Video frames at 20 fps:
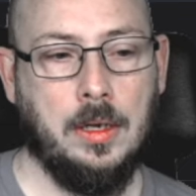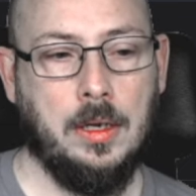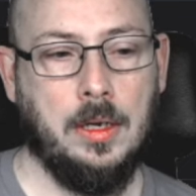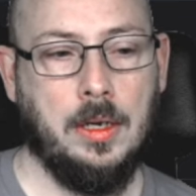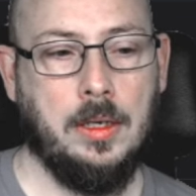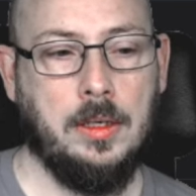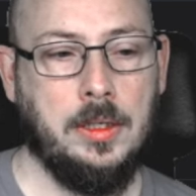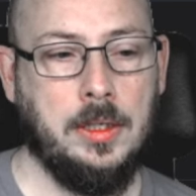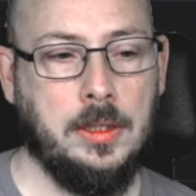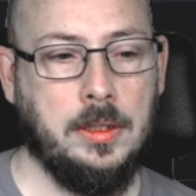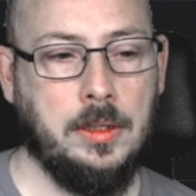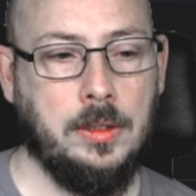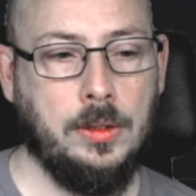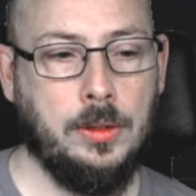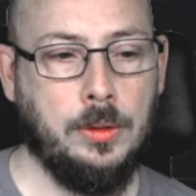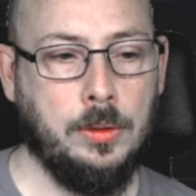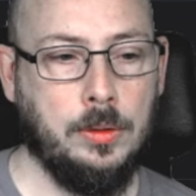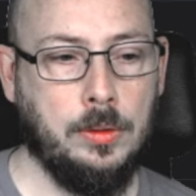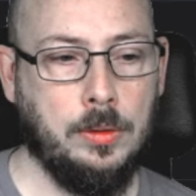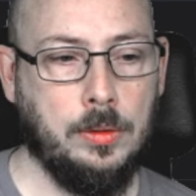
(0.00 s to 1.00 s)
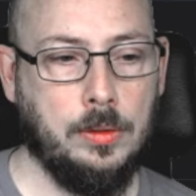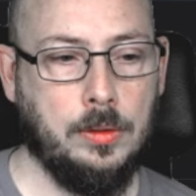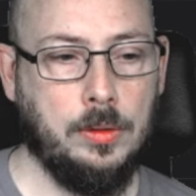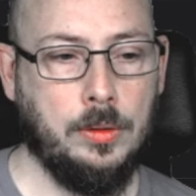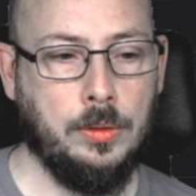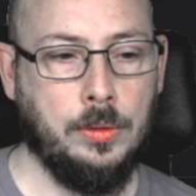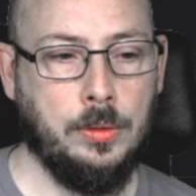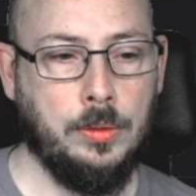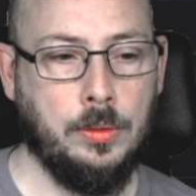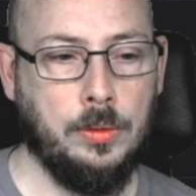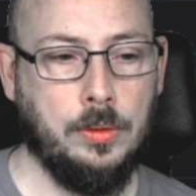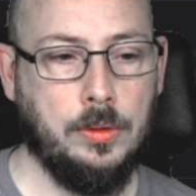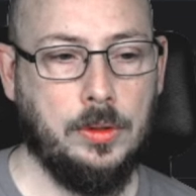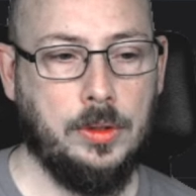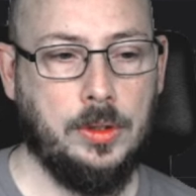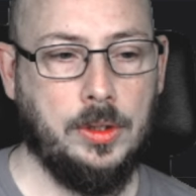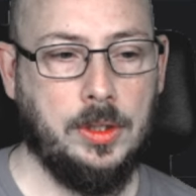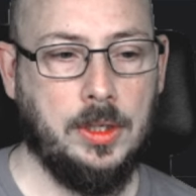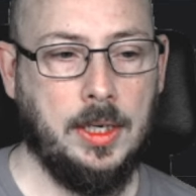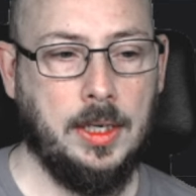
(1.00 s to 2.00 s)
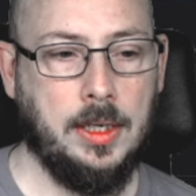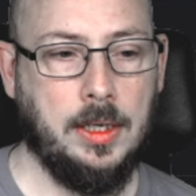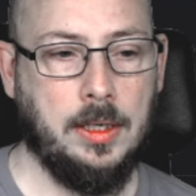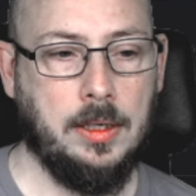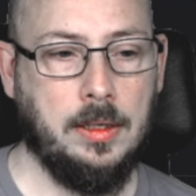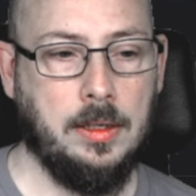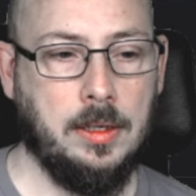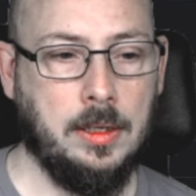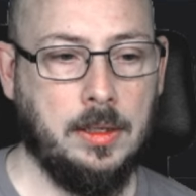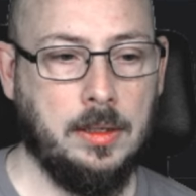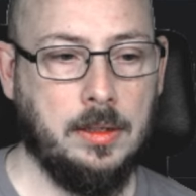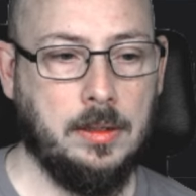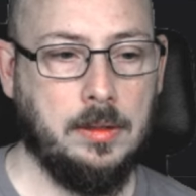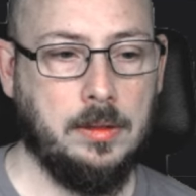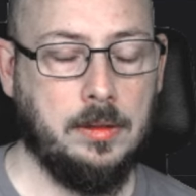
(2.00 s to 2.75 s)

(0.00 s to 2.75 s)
I need you to check the